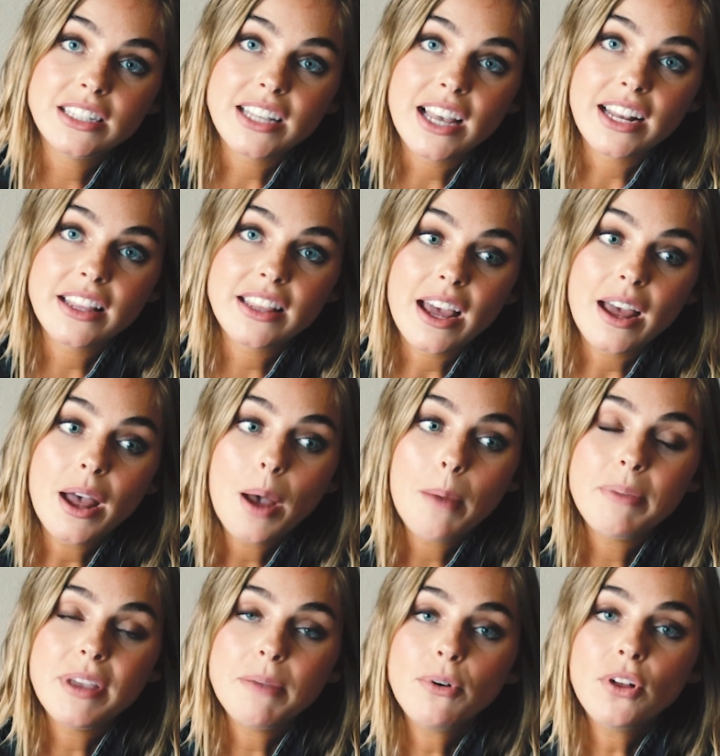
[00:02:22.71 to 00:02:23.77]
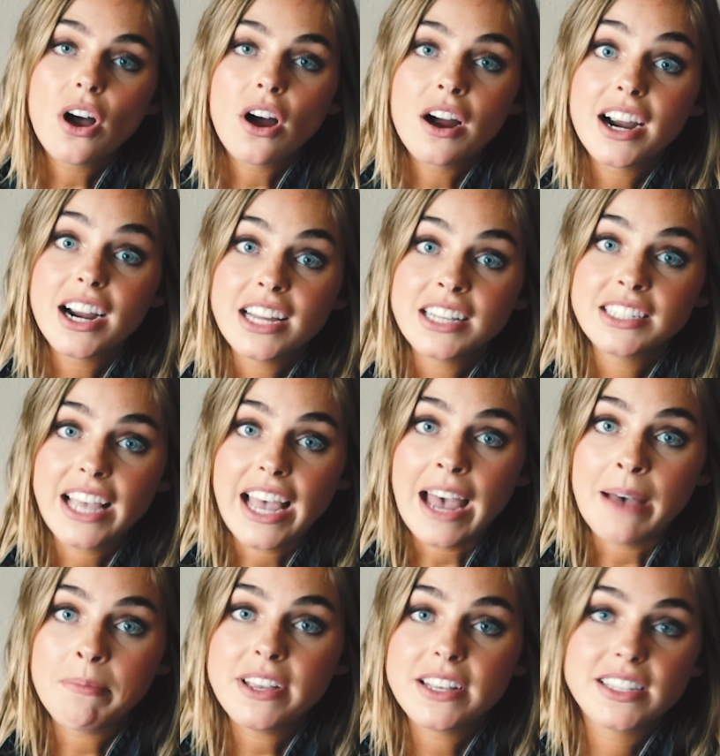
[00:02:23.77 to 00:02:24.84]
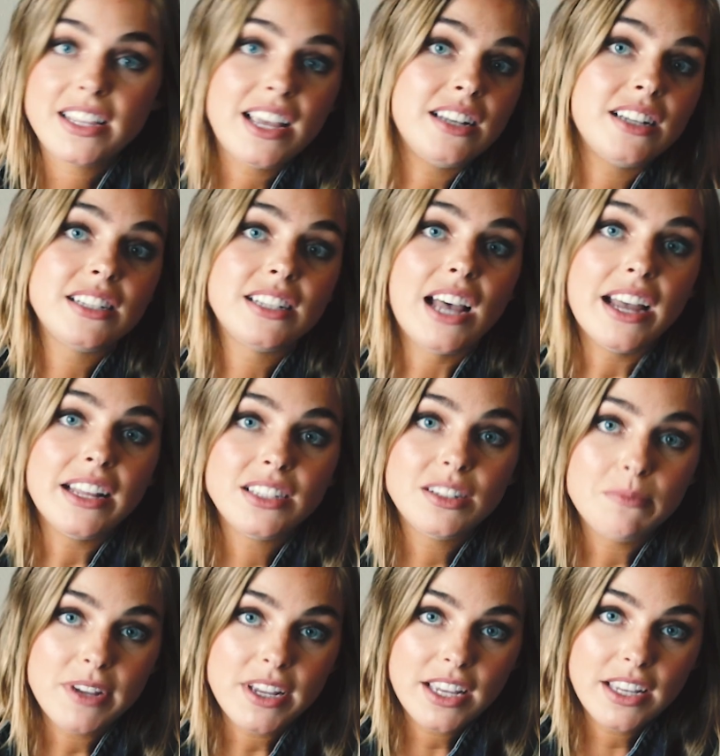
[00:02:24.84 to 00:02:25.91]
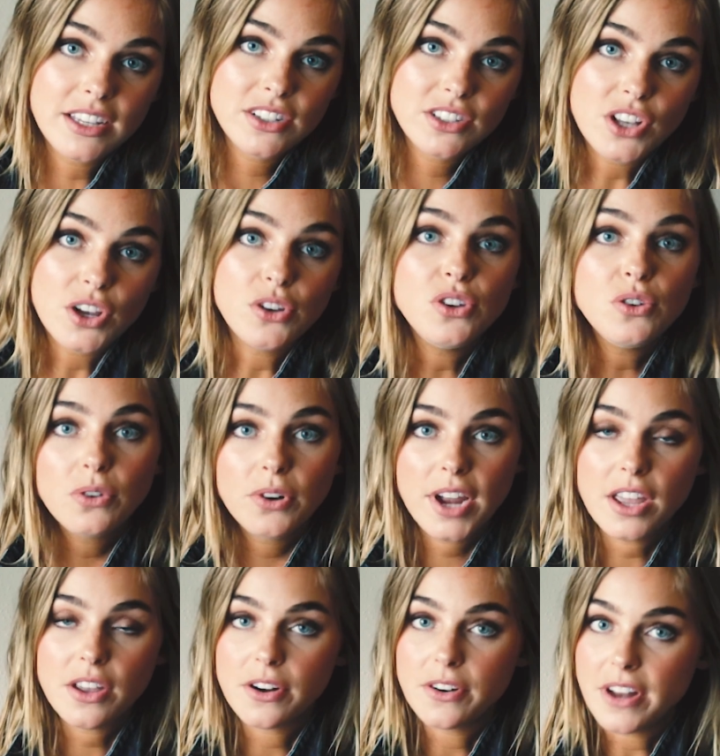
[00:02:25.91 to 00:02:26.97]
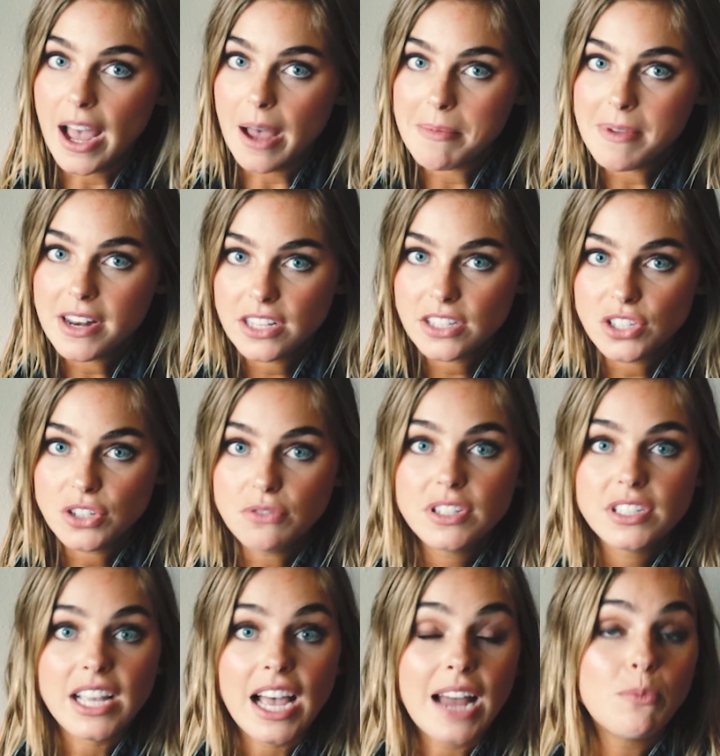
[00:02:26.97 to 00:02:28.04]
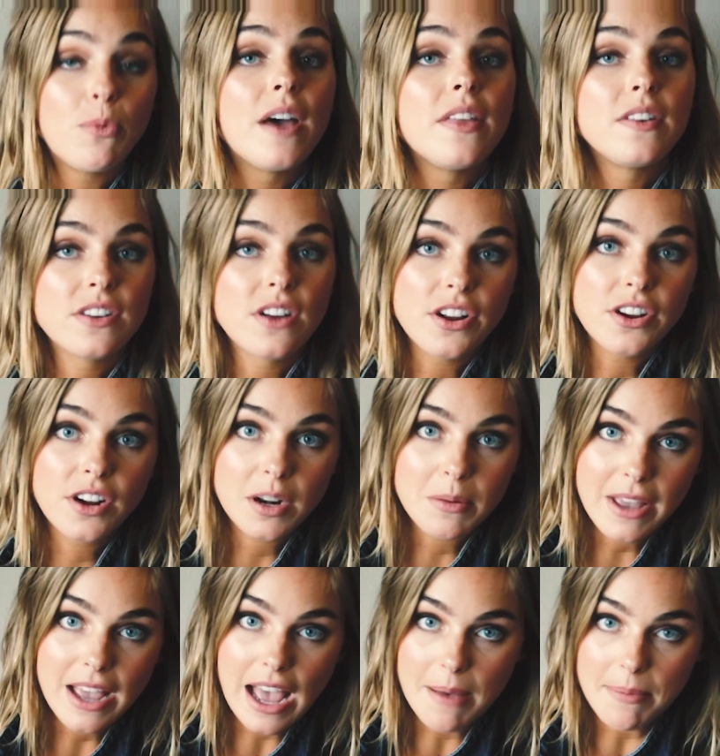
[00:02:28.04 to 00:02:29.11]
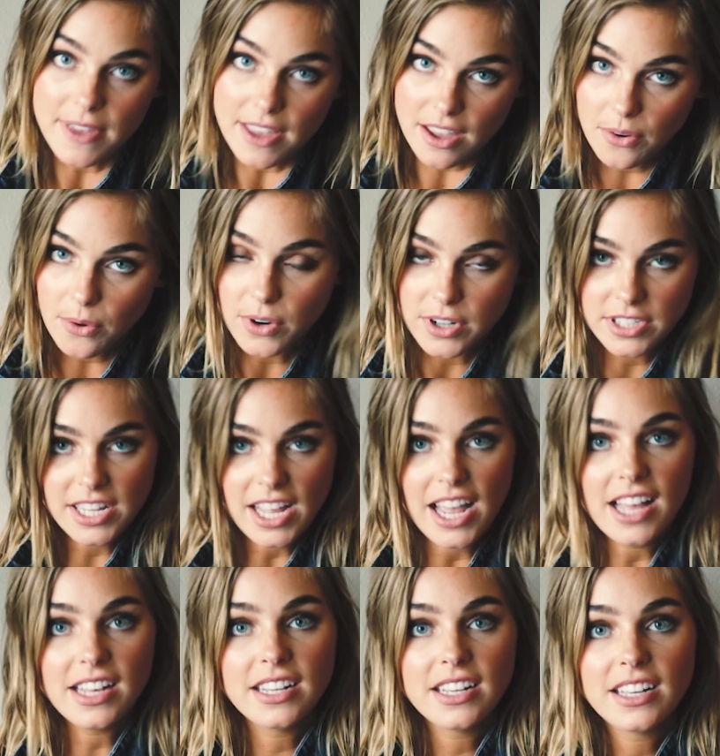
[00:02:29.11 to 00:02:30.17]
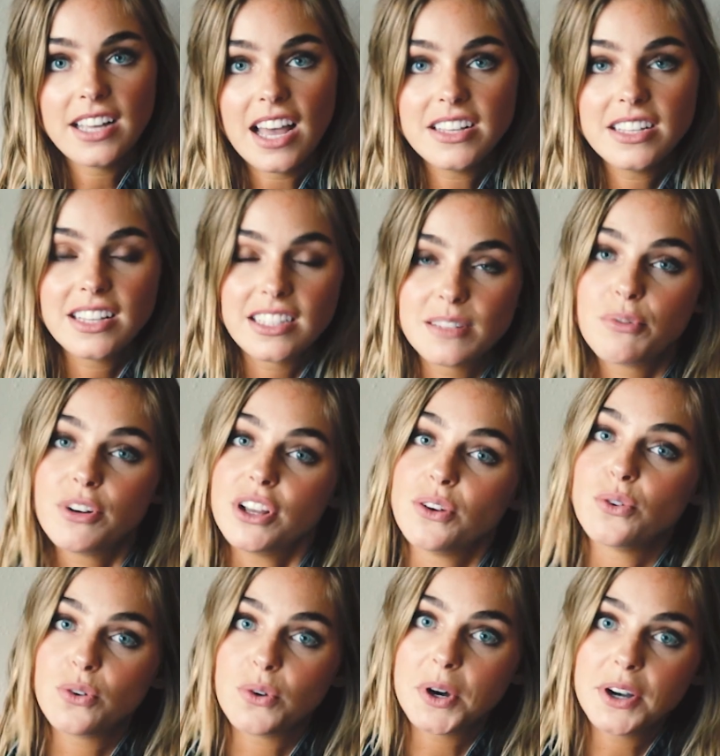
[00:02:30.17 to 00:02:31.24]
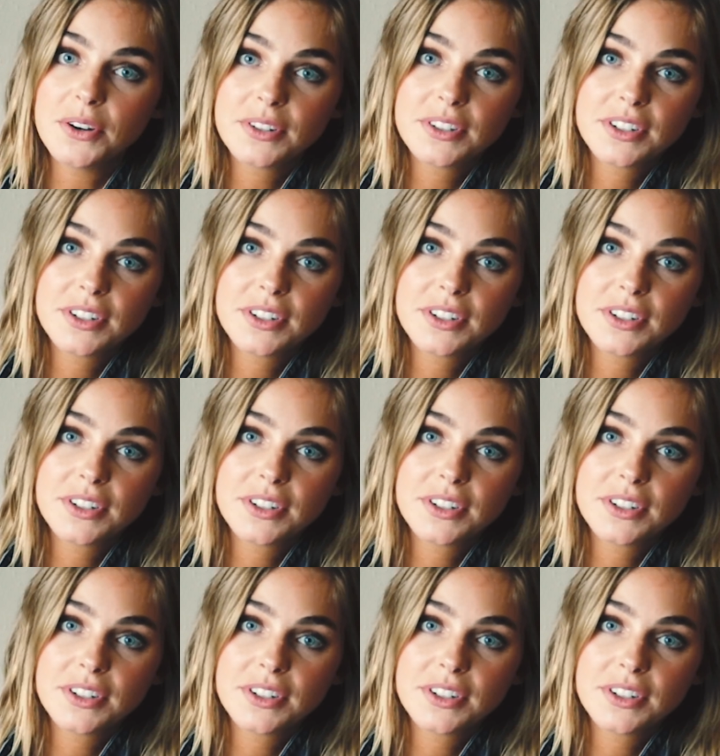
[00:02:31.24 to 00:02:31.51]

said it that people are as happy as they decide to be. So you create your own happiness. You decide whether or not you're going to be happy or sad. I think that's a pretty cool quote.